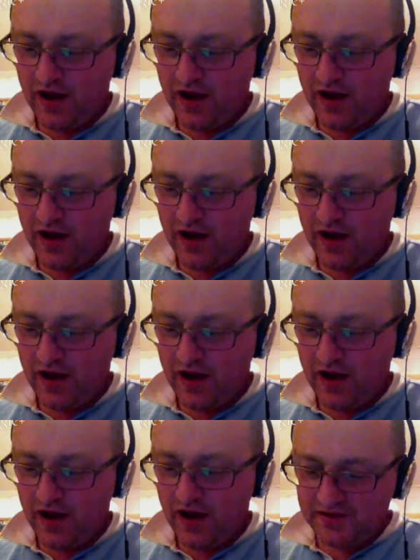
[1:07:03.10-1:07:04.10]
Drunk
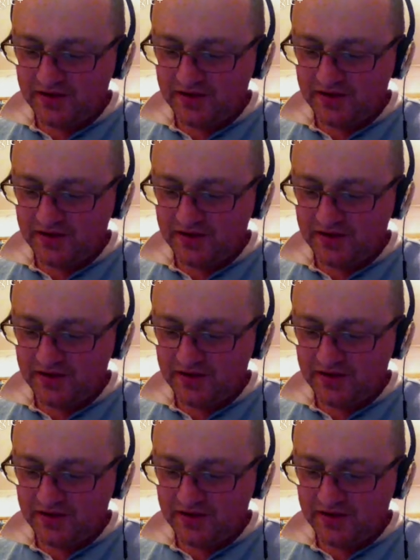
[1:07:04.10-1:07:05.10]
Maths, David
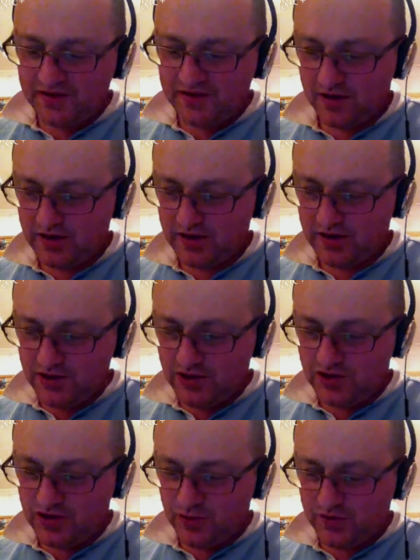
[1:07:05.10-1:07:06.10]
Martin,
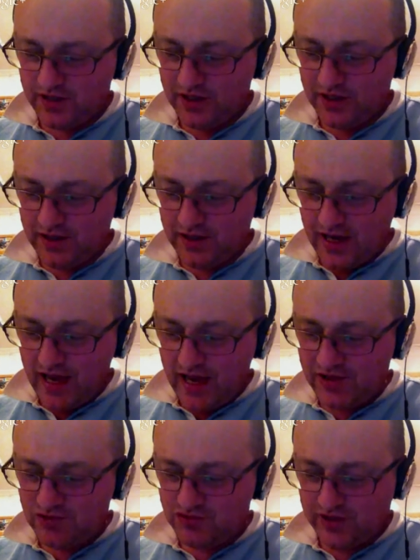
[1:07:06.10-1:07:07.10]
Doody,
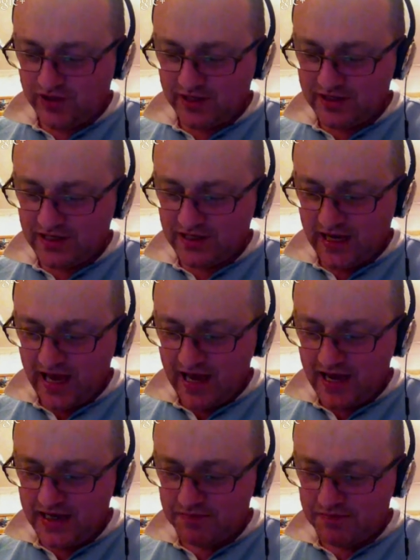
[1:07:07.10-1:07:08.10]
Andrew
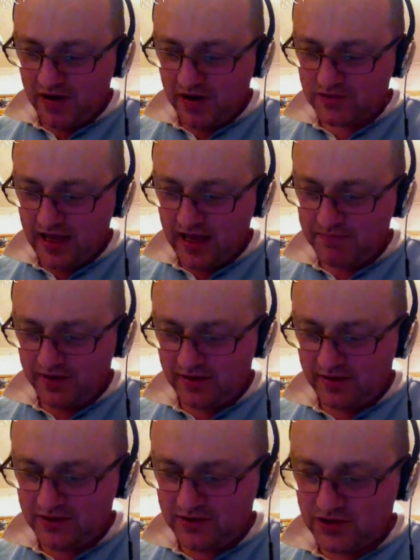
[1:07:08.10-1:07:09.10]
Drinks, and Miles
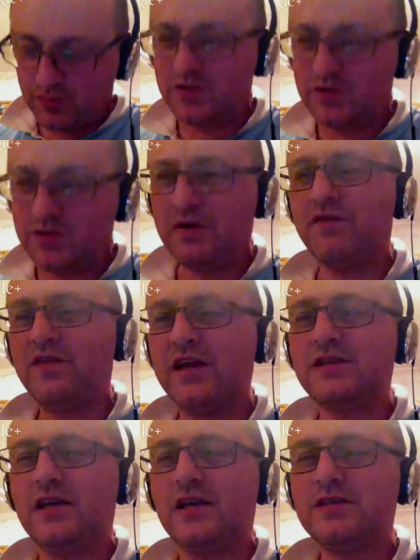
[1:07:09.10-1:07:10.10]
Lambert, and Sean
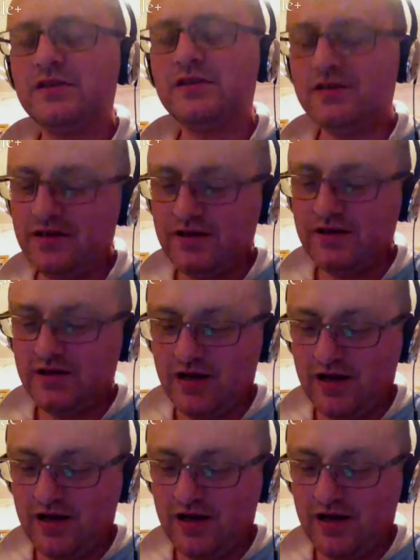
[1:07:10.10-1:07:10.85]
Smith. That's 6.